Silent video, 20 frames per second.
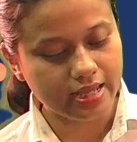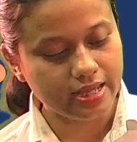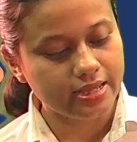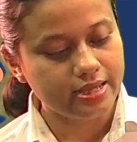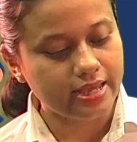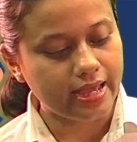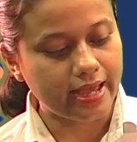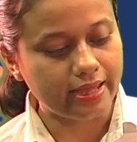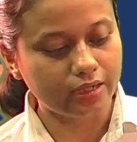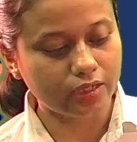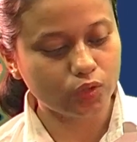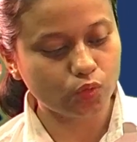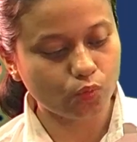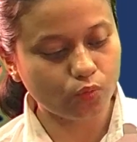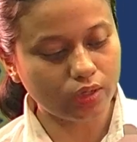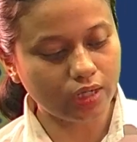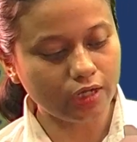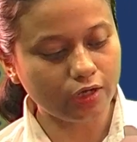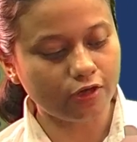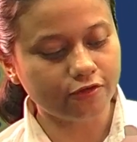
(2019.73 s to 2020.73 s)
and a
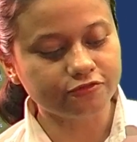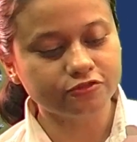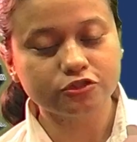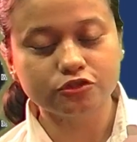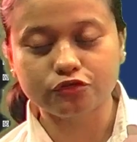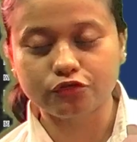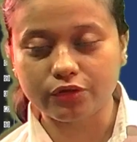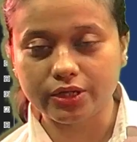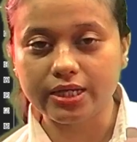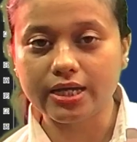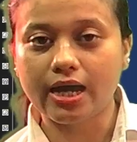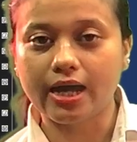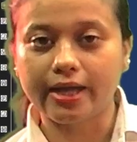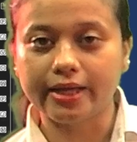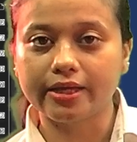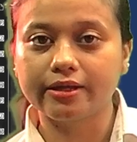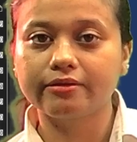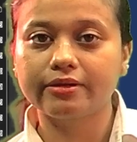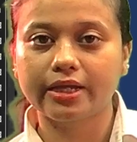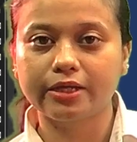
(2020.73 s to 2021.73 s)
total of 3 higher
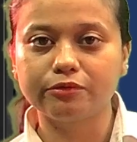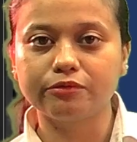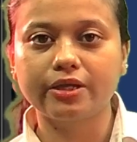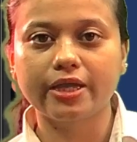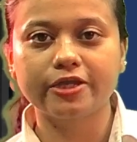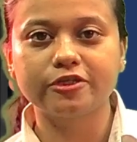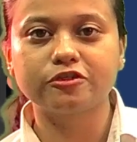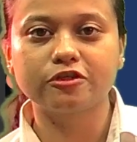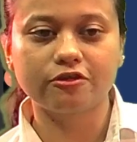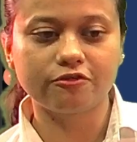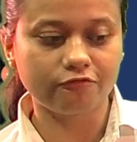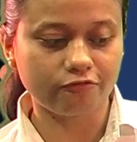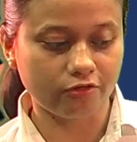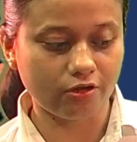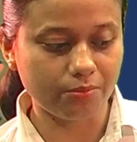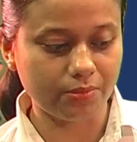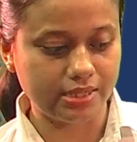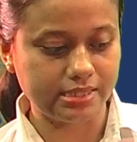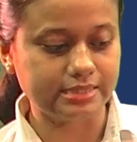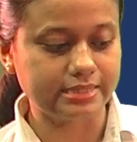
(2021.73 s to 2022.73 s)
education from
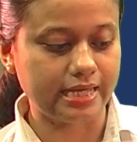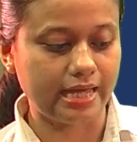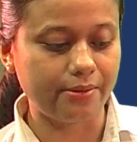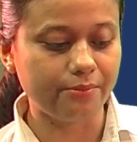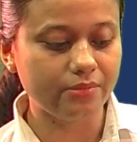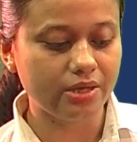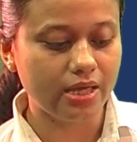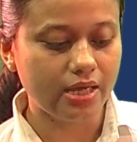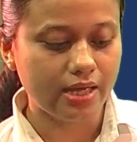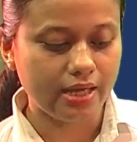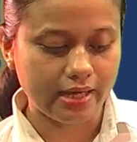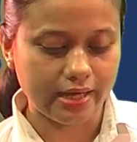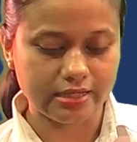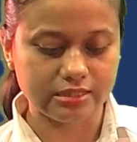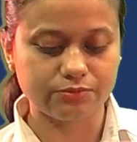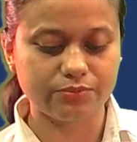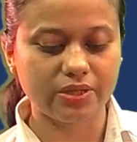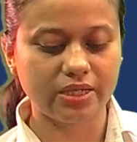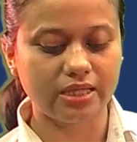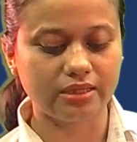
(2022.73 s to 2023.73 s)
Assam has
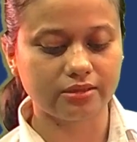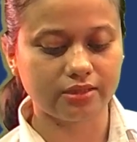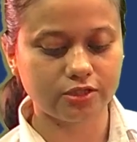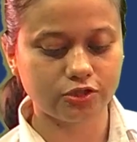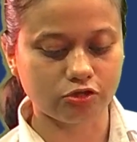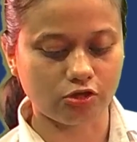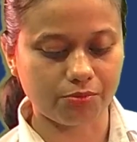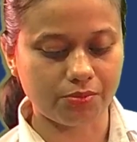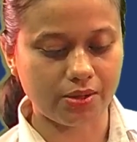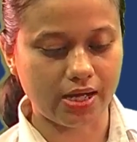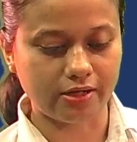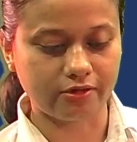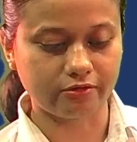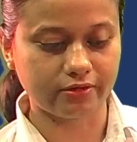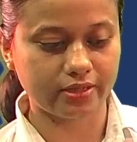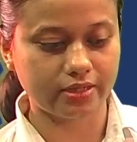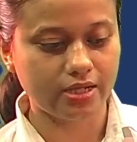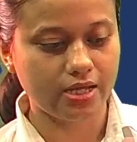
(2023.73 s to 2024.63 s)
been in the top 100.